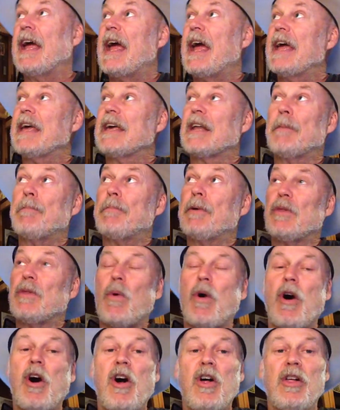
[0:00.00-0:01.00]
I hang it up on
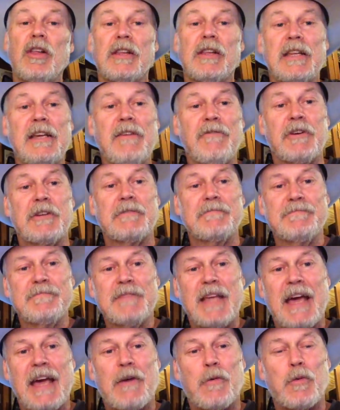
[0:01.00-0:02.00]
the wall and leave it,
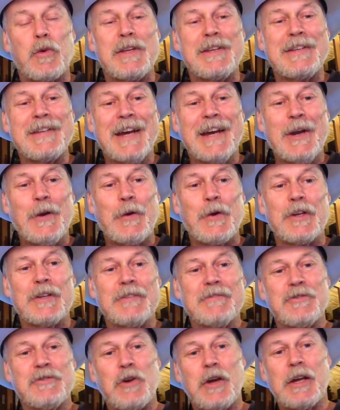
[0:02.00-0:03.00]
kind of retire
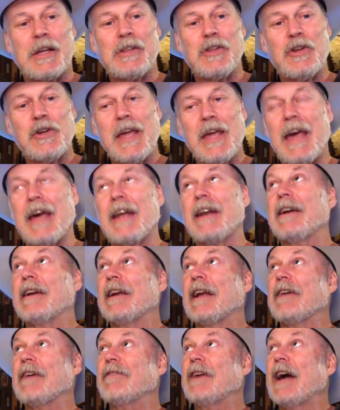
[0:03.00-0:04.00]
it so I can look at
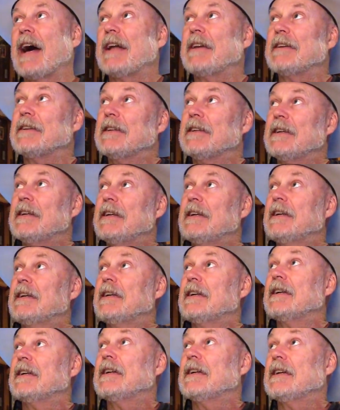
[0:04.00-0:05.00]
it. And I've got
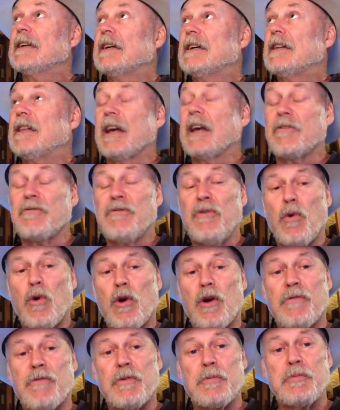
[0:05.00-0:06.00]
like
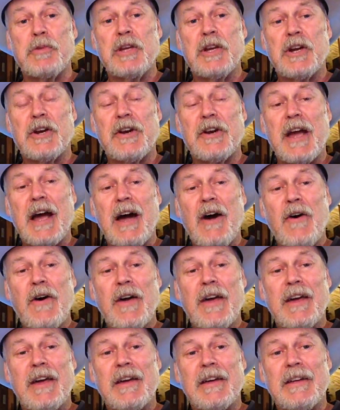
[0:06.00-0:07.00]
four of them here
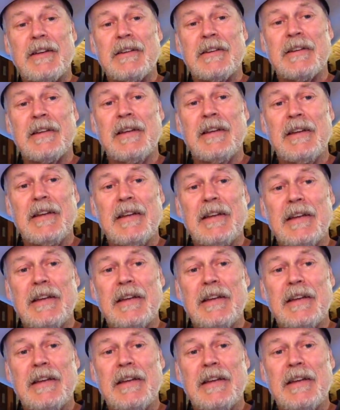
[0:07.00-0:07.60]
now, and